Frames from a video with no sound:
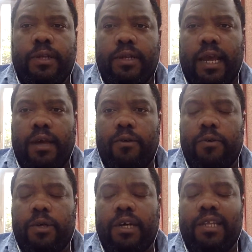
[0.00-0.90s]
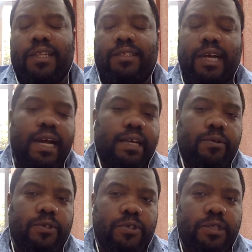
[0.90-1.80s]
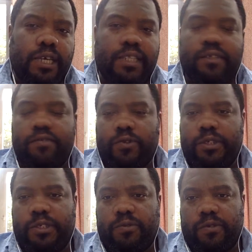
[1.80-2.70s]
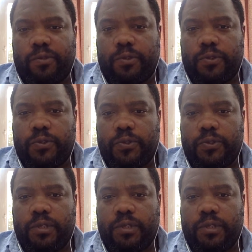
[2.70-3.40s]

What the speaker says: now, the Tigris and the Euphrates rivers